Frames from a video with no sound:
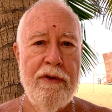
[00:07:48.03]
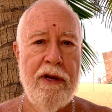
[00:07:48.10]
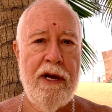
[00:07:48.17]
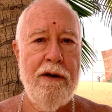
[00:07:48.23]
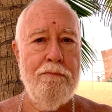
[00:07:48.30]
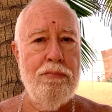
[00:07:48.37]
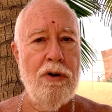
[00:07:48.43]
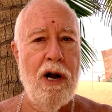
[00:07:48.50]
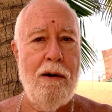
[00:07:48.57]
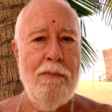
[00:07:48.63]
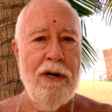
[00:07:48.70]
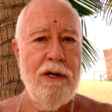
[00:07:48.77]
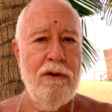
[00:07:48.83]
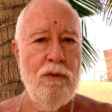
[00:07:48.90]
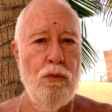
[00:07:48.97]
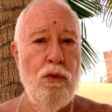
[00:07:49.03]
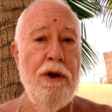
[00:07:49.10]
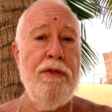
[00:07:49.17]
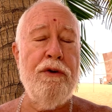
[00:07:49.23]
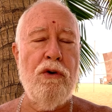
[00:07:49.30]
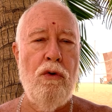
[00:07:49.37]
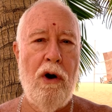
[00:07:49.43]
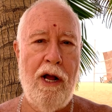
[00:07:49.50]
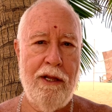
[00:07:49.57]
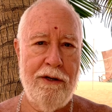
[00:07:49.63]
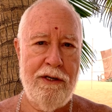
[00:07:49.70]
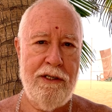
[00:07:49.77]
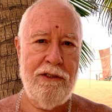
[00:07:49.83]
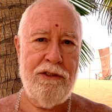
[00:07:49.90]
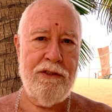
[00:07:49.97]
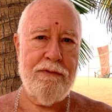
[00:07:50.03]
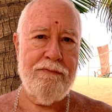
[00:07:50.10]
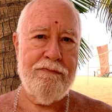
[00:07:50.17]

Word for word: and Brahman with qualities.